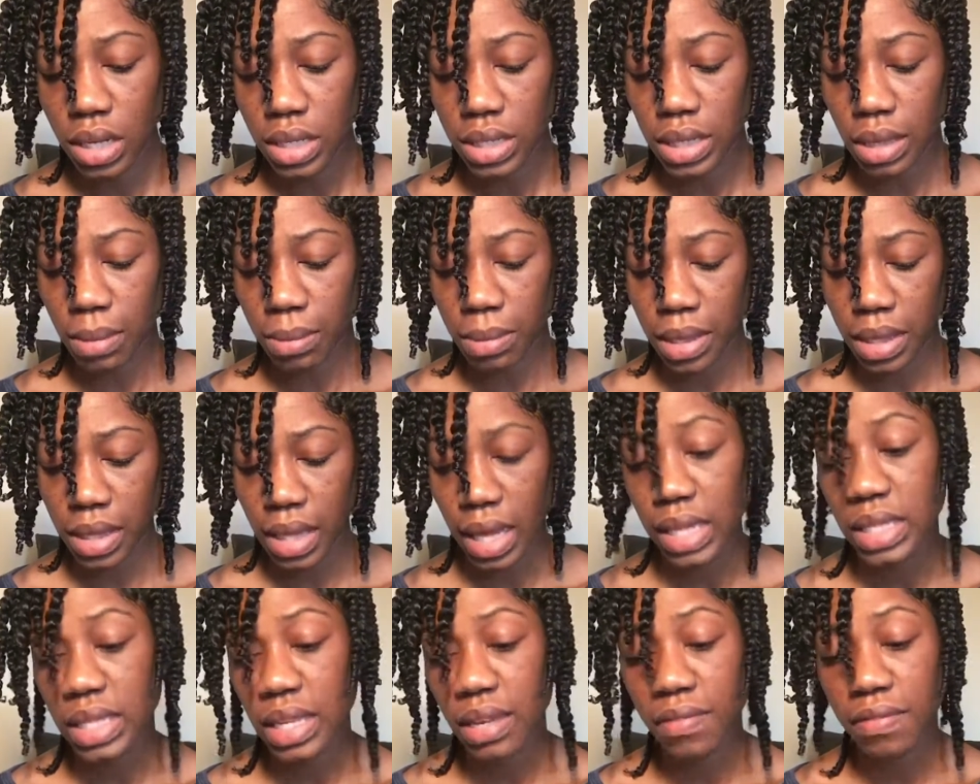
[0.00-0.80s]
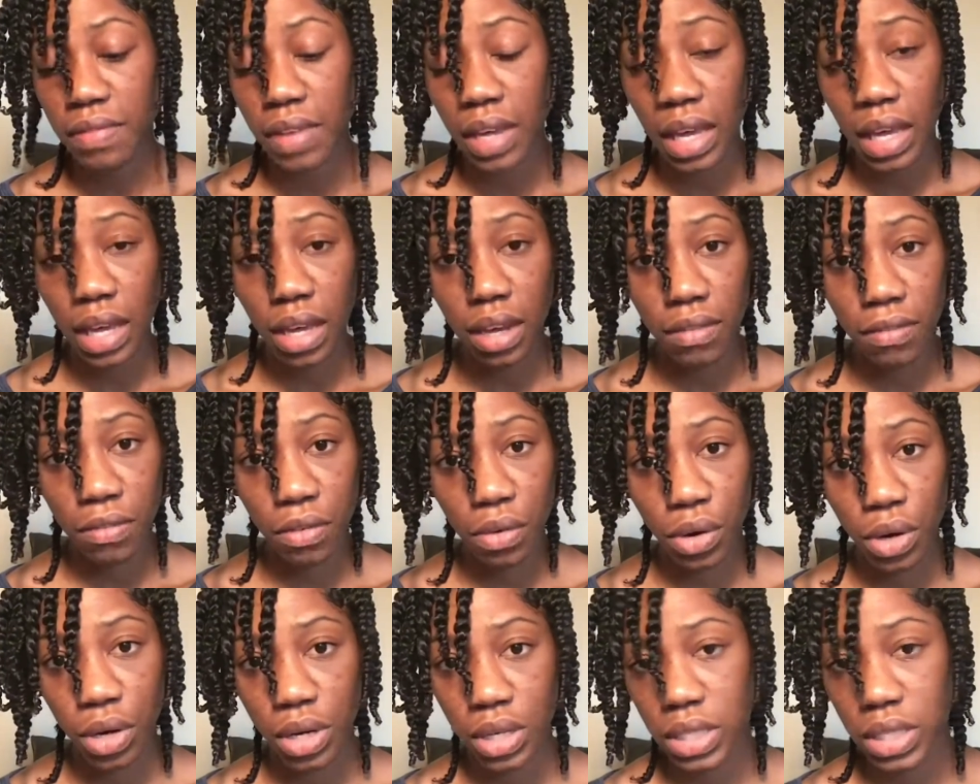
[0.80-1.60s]
something that's convenient
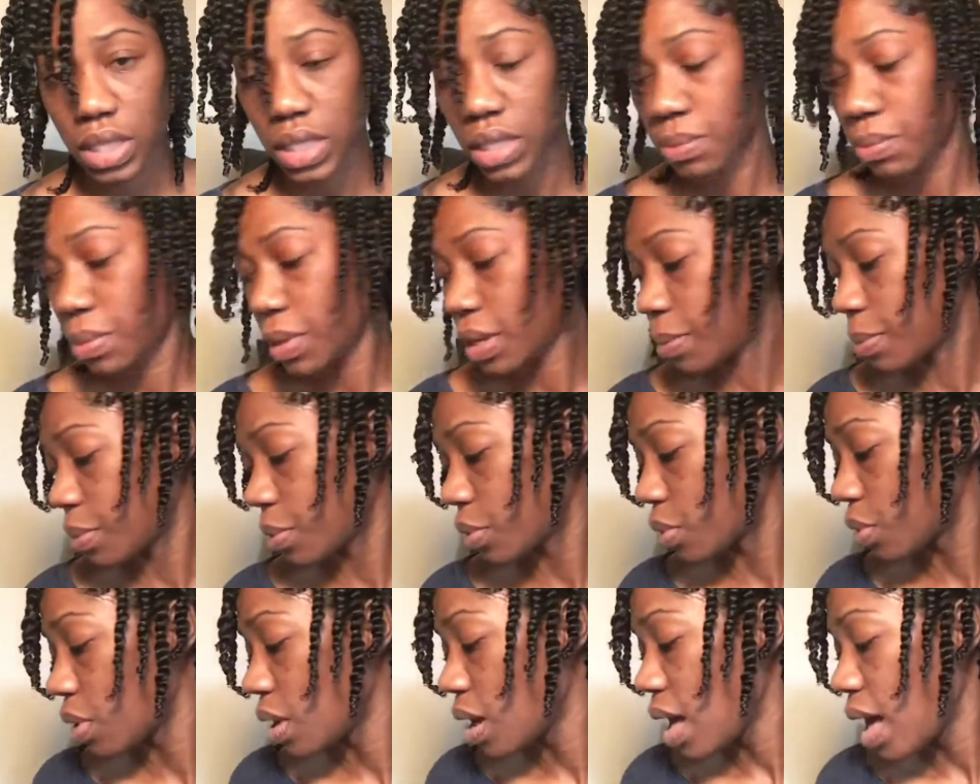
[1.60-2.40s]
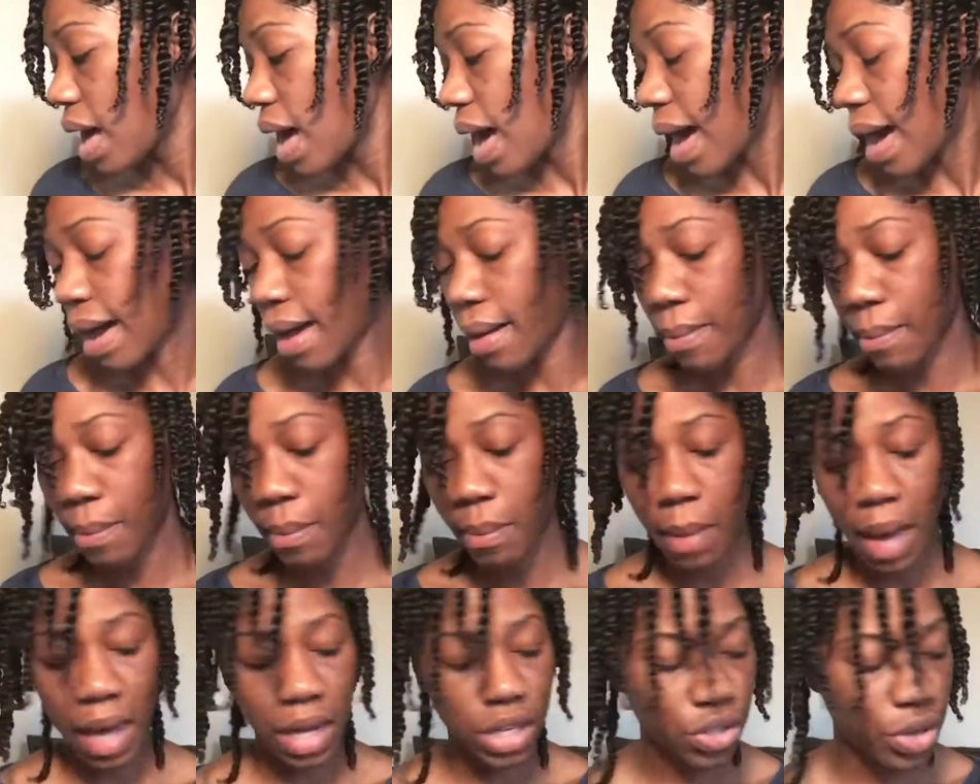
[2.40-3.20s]
for people.
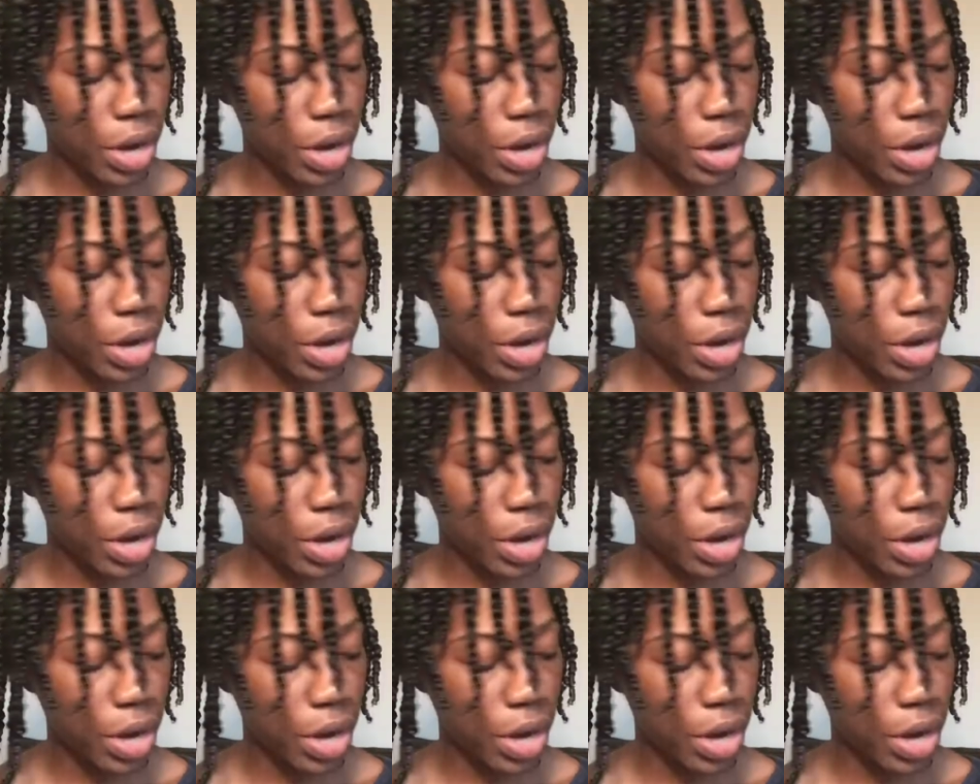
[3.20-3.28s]
My